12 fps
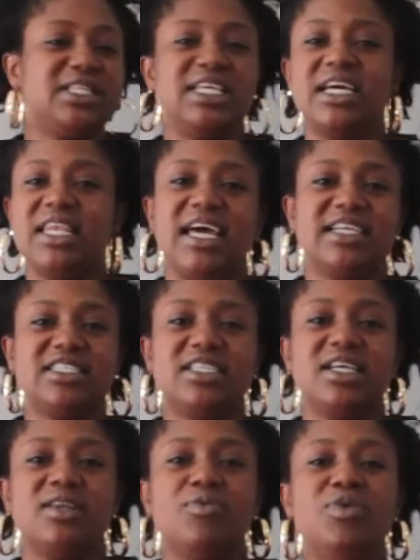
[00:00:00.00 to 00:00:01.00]
with the
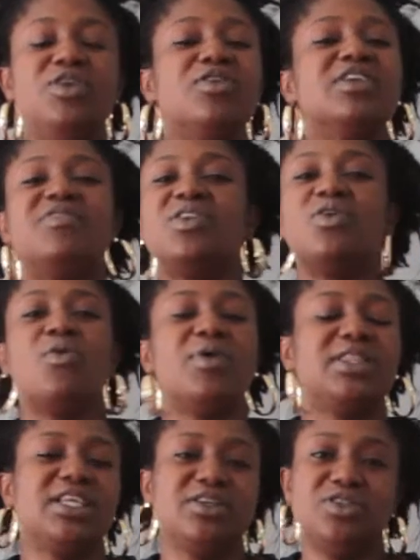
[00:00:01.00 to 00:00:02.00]
election, we don't even know
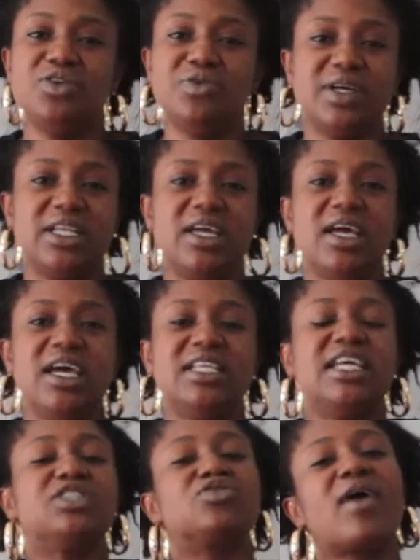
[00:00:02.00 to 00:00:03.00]
what they're doing.
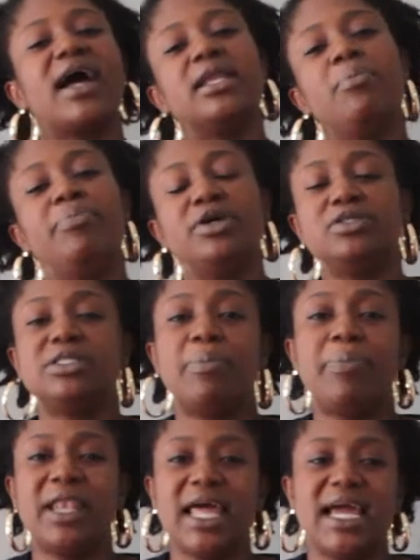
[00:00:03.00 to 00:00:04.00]
They're trying to build
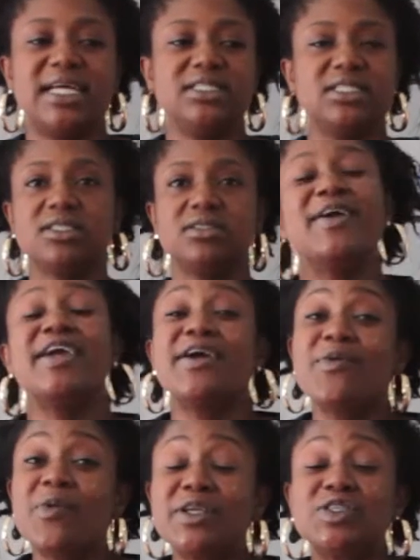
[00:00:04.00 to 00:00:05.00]
a plant.
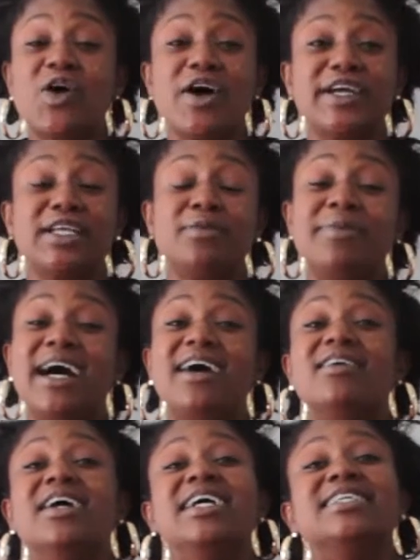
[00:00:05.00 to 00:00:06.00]
Here we're talking
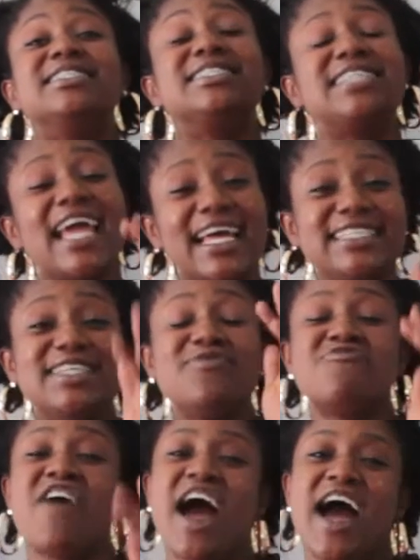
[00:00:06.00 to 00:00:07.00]
about Standing